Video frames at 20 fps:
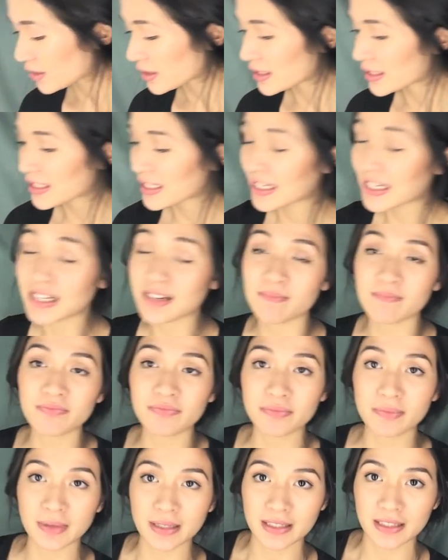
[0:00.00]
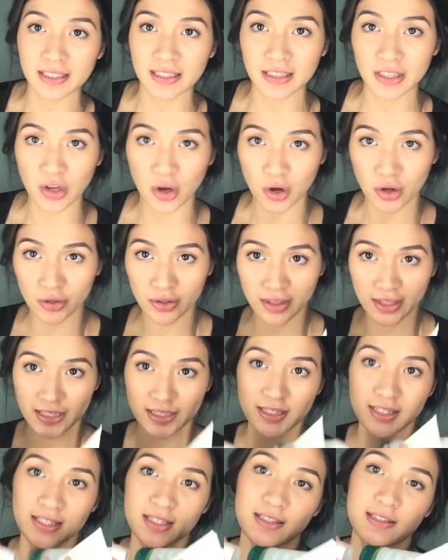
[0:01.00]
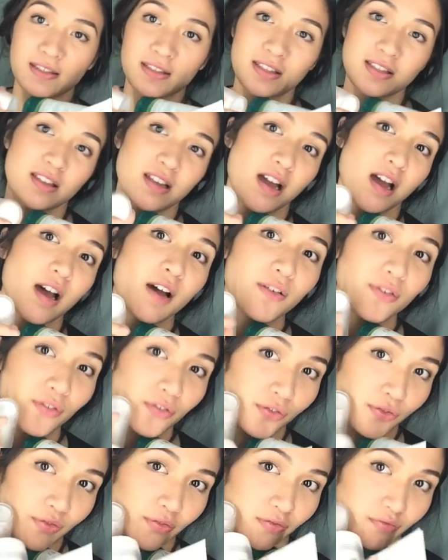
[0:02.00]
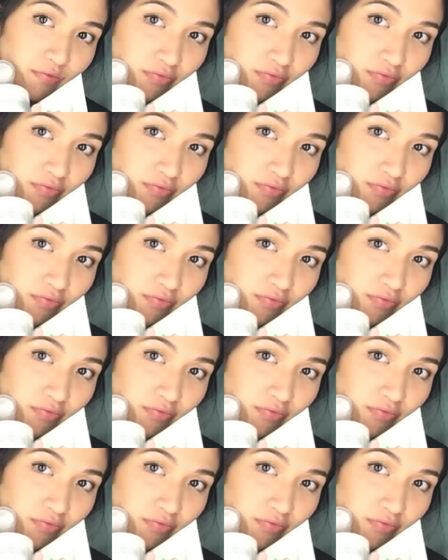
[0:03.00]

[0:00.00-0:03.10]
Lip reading: routine. Basically, all this stuff.